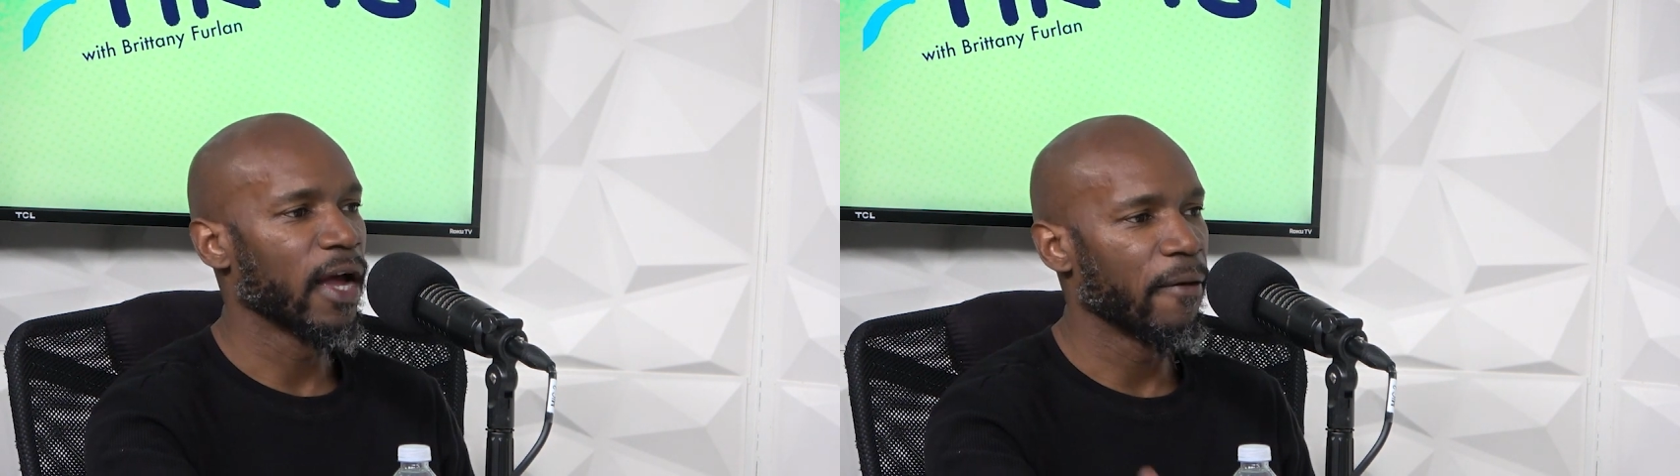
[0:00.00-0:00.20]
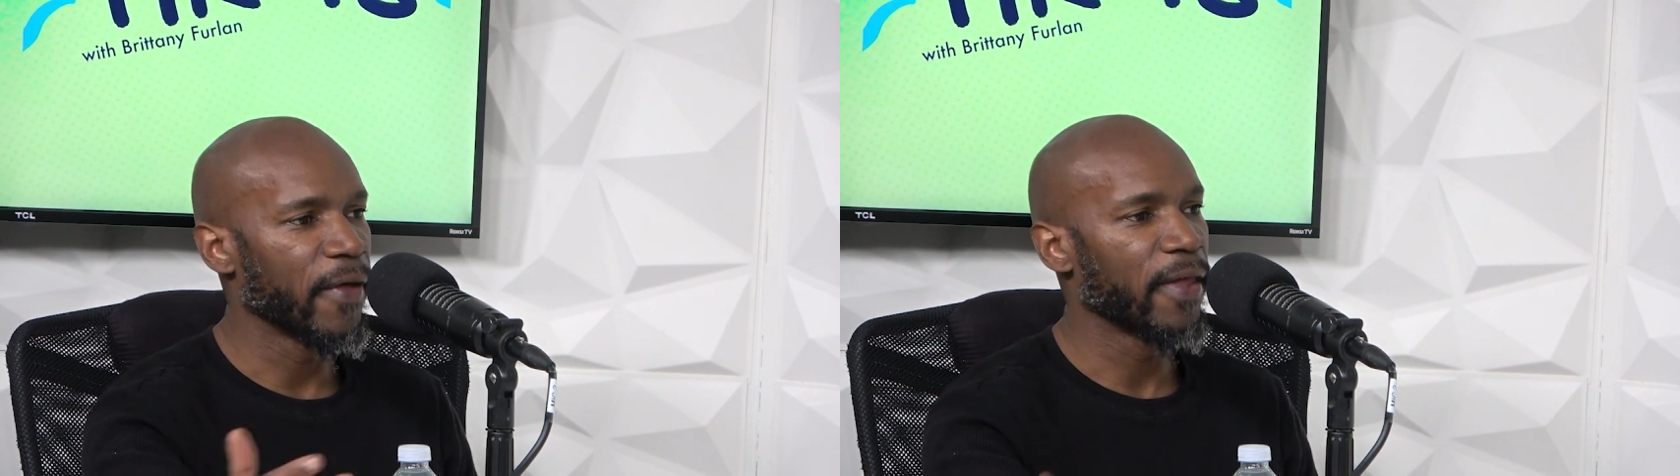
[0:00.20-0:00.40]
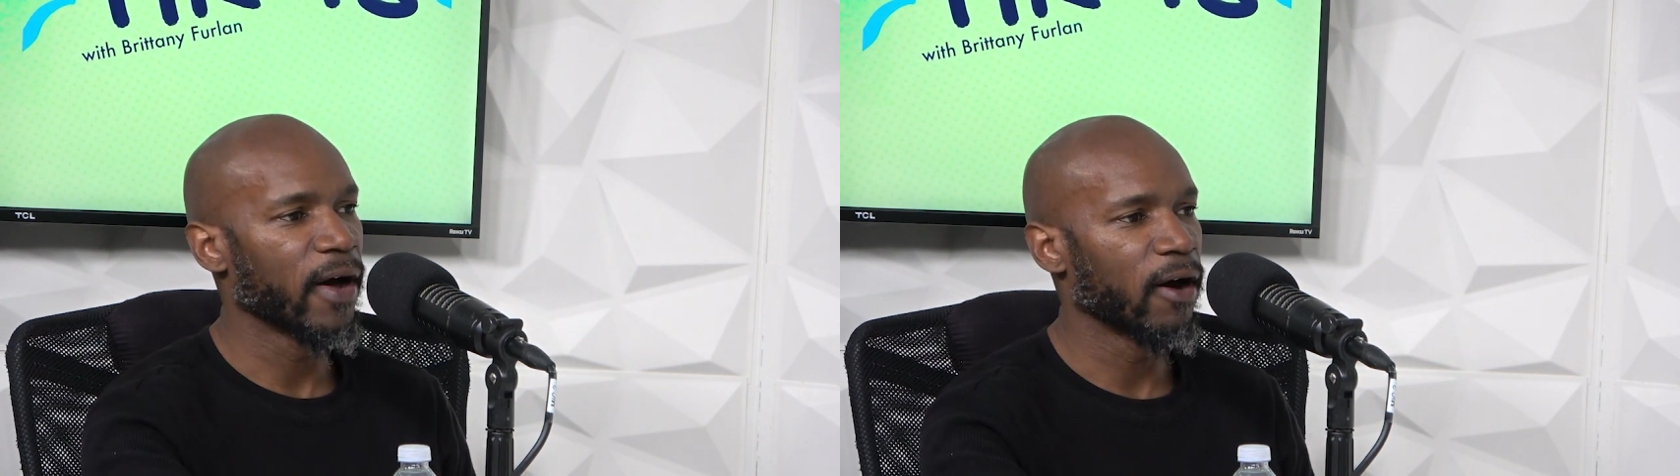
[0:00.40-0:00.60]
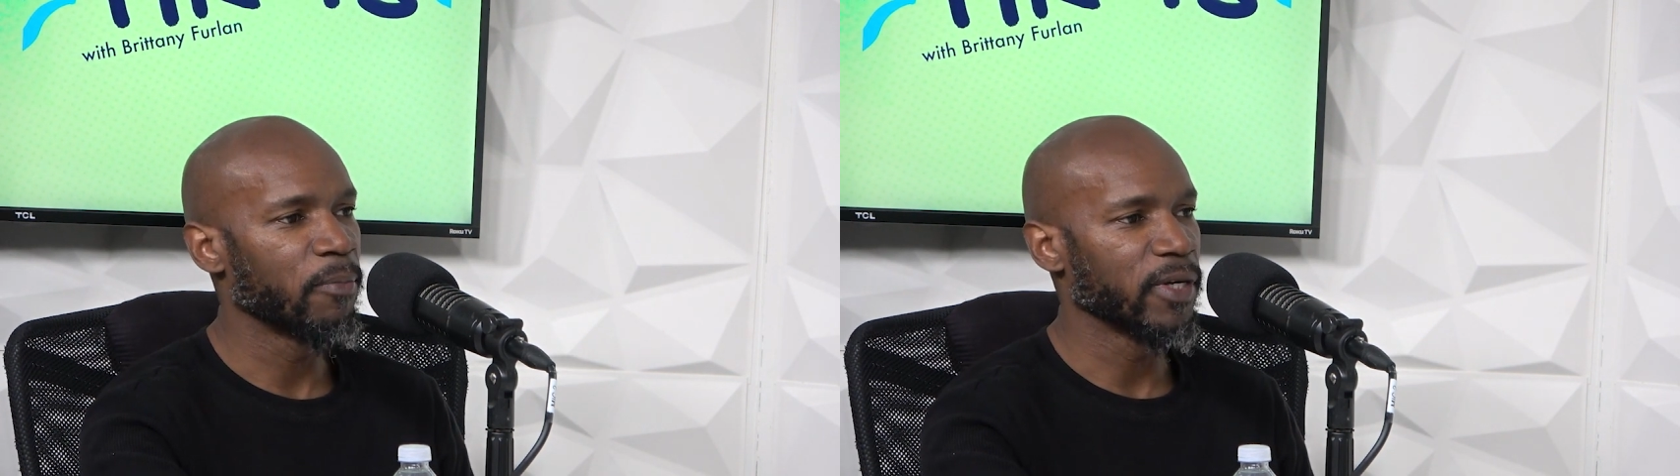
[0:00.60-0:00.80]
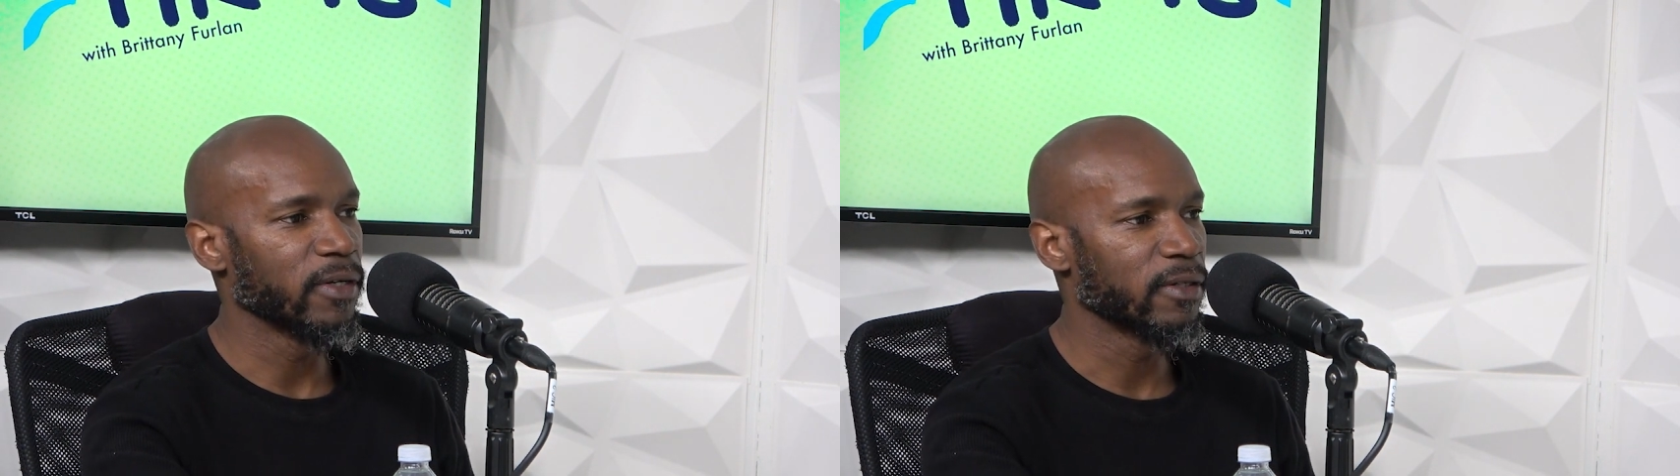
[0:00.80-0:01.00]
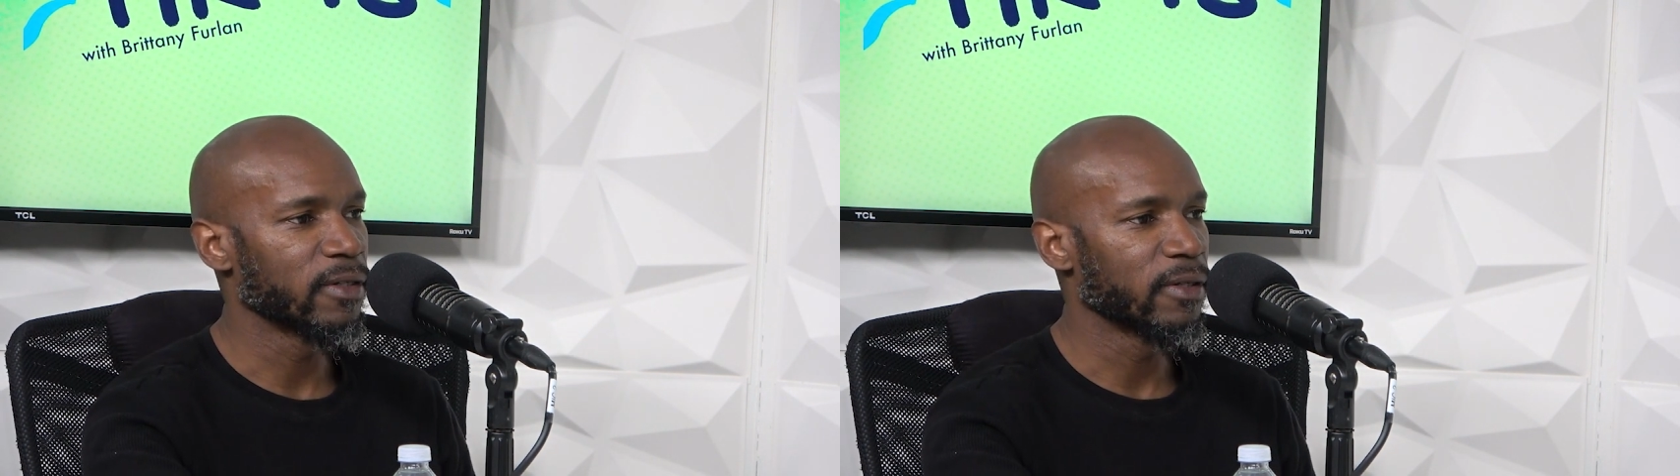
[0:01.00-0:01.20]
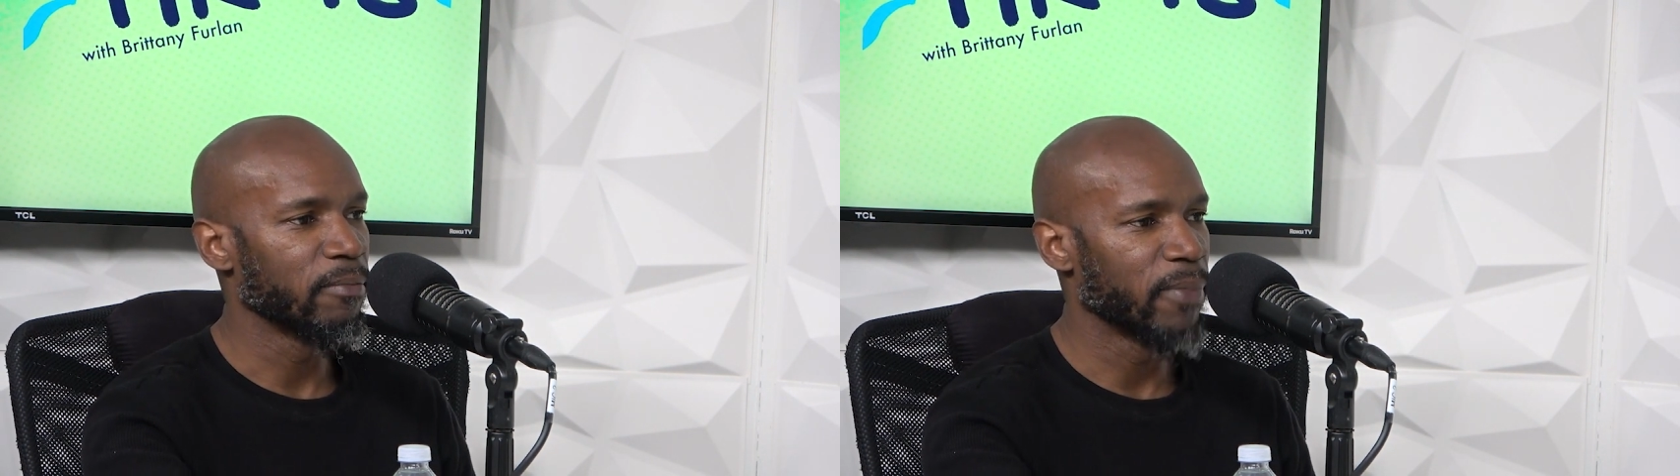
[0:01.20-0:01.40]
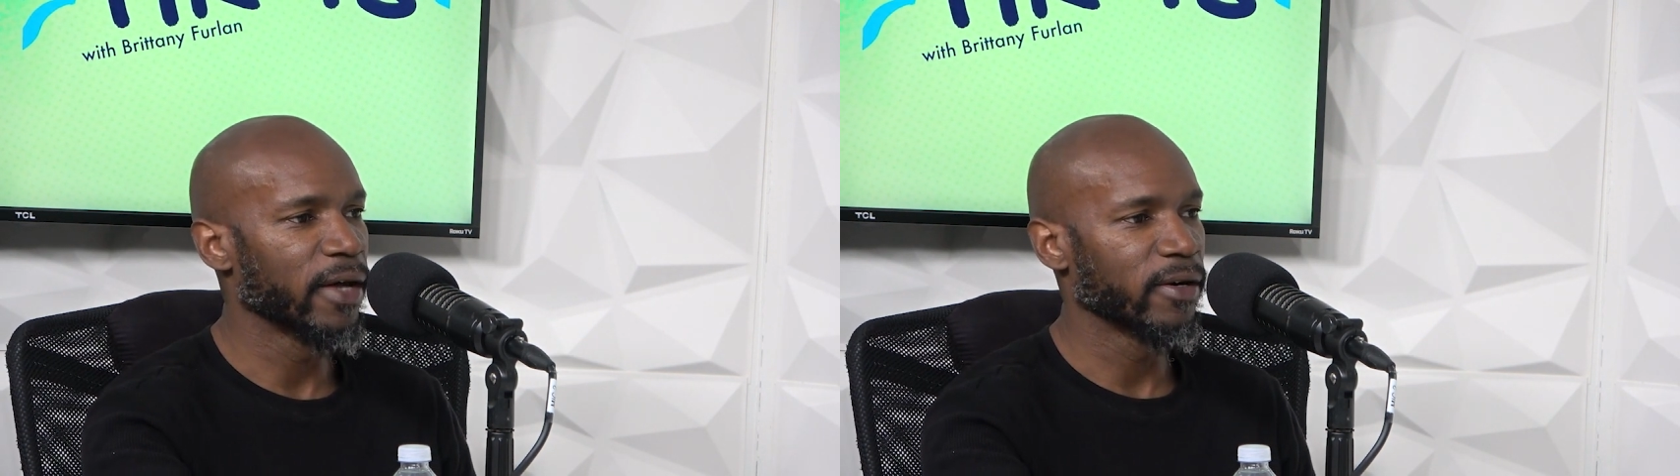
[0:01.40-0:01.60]
And then I'll be
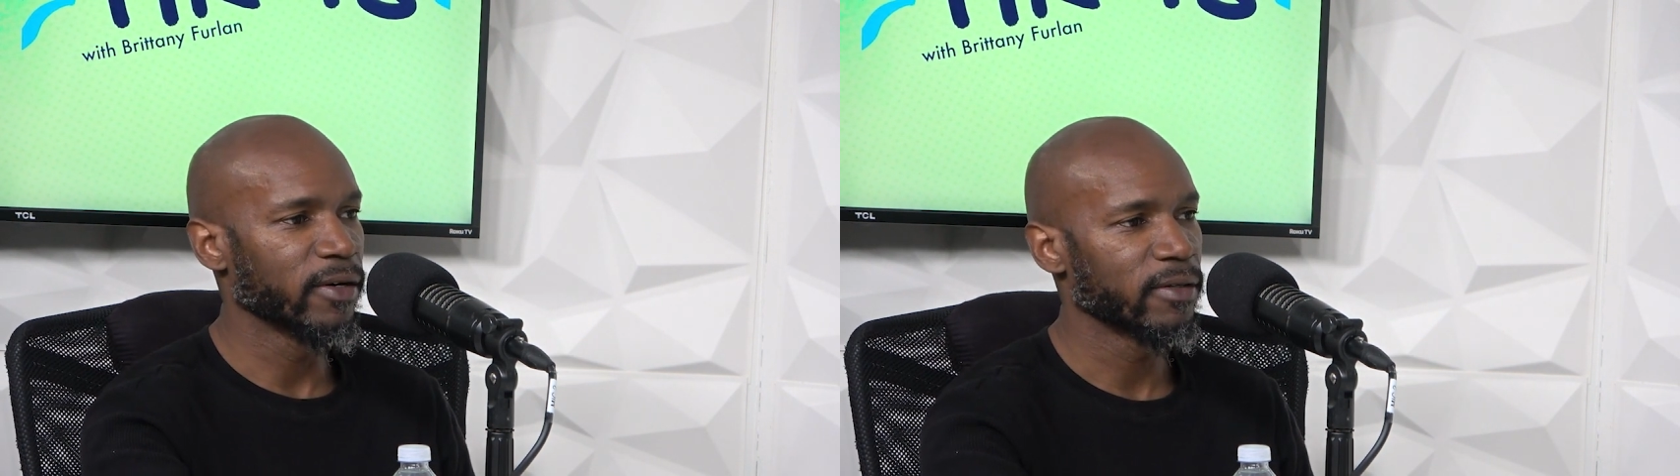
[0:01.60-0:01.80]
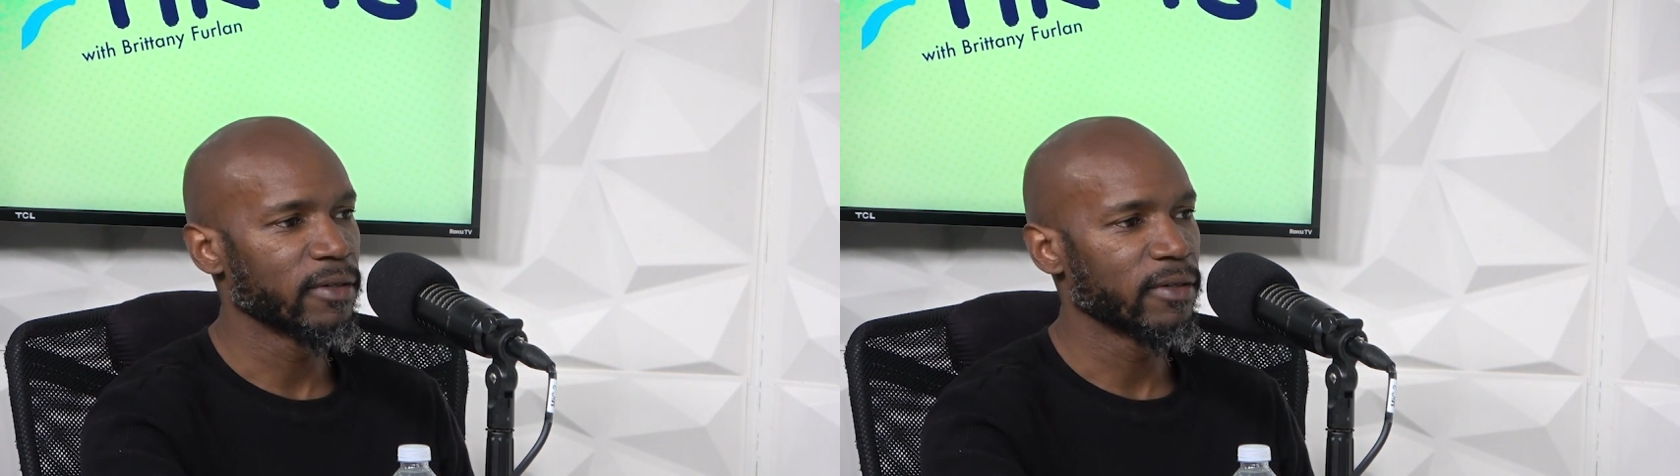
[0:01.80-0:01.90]
better.